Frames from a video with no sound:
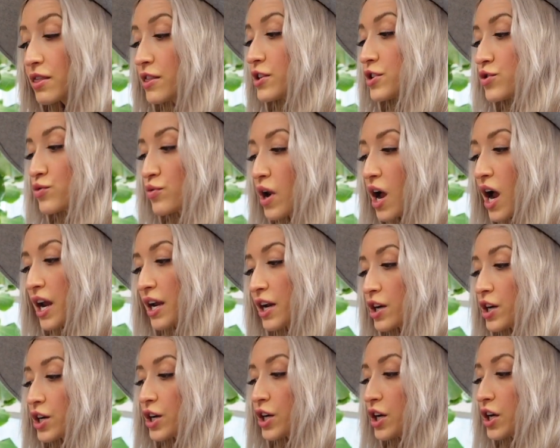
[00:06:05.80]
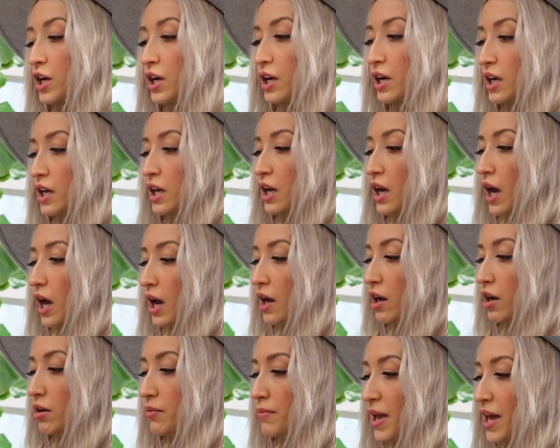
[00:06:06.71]
the dryer
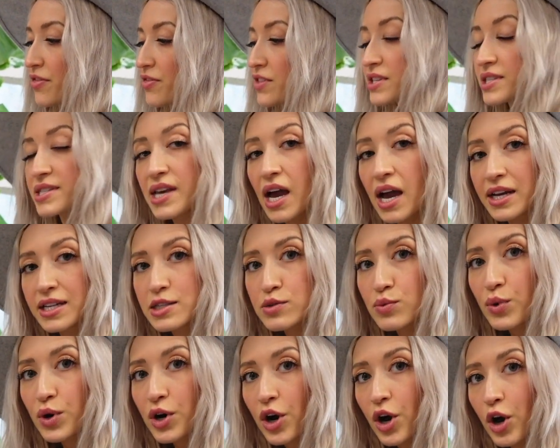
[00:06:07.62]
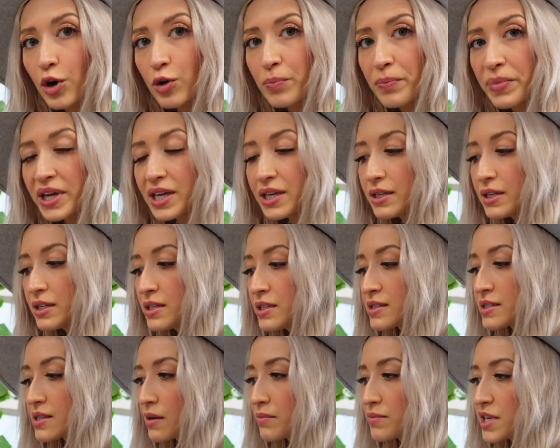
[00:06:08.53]
and the sides were open,
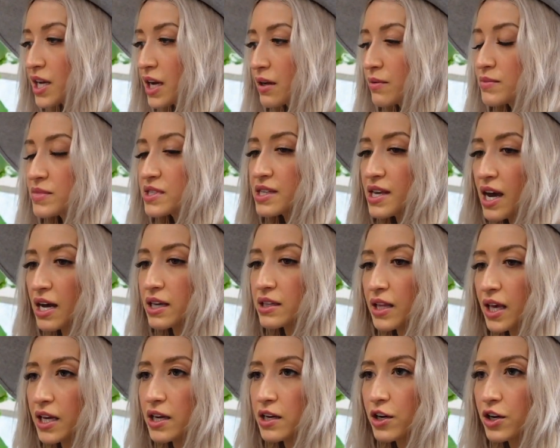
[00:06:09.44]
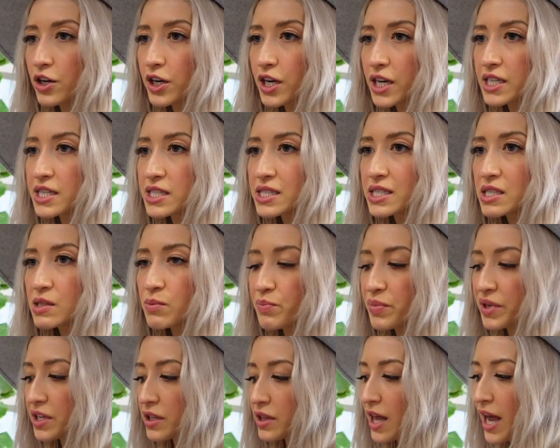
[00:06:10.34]
sometimes that lightener can
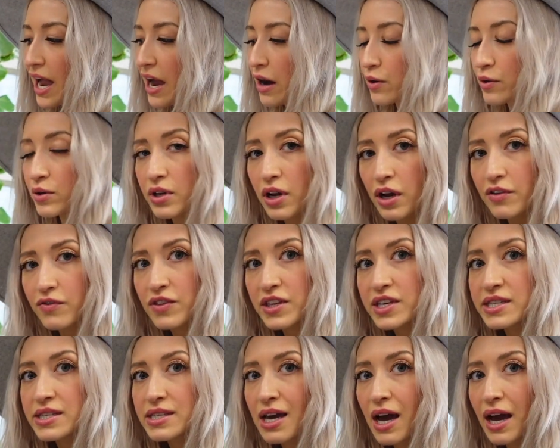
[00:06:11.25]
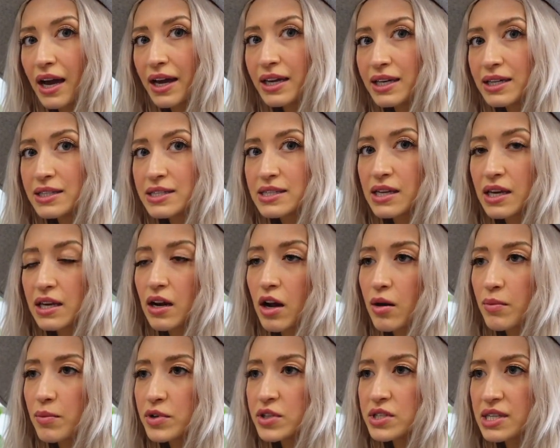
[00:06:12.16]
spill out of the sides. It
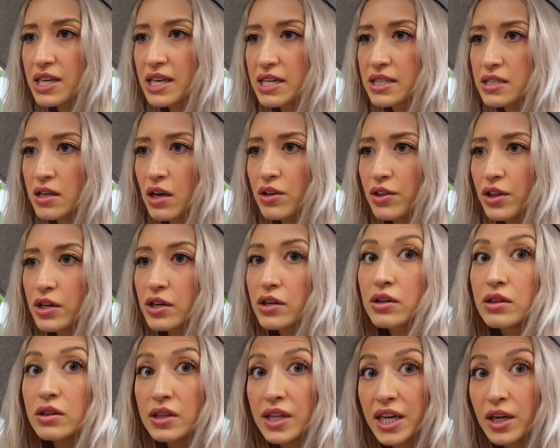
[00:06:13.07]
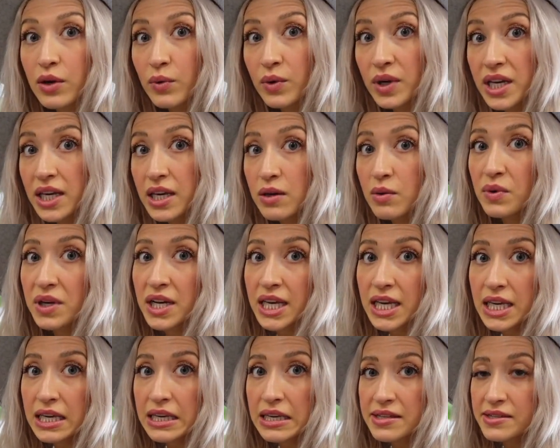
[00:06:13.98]
almost gets a little liquidy when
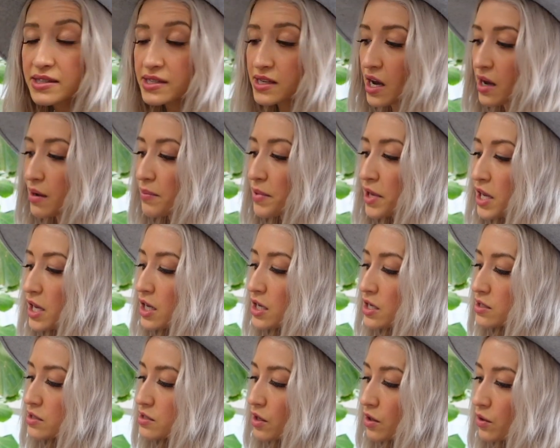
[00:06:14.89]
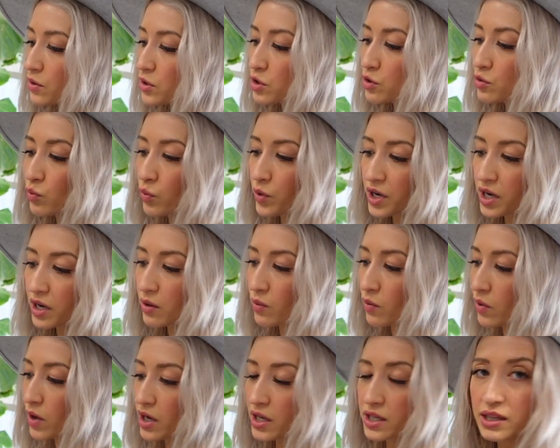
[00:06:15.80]
it heats up, so you wouldn't
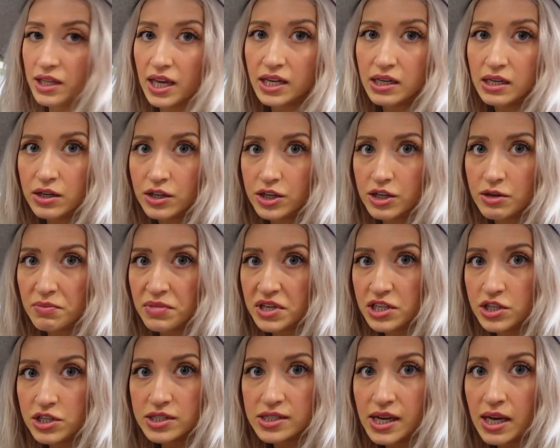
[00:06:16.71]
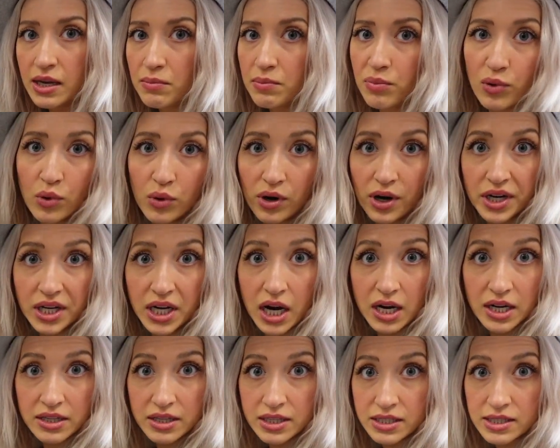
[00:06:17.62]
want lightener to be just like pouring
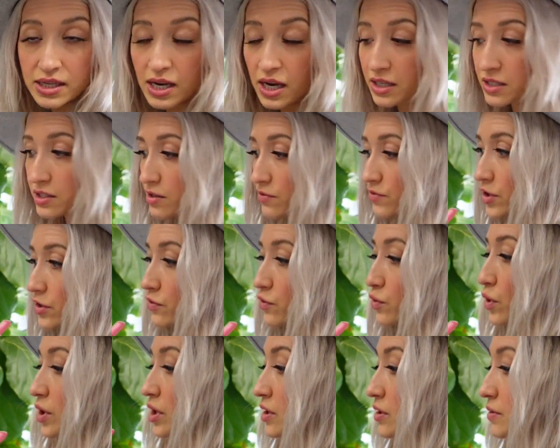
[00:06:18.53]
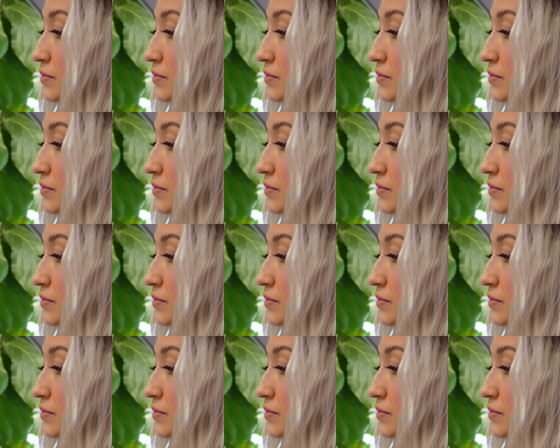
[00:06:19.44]
out of the sides of your foil.